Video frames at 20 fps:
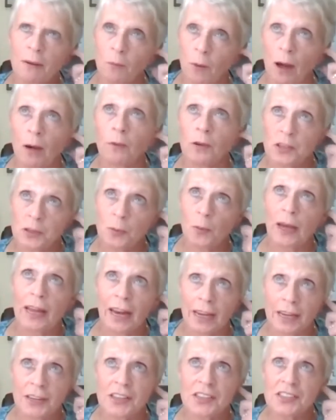Well, it was when
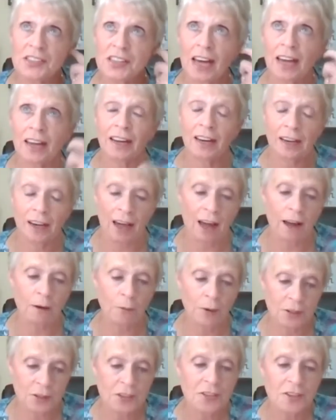I decided I
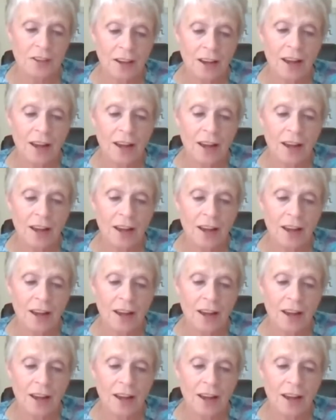was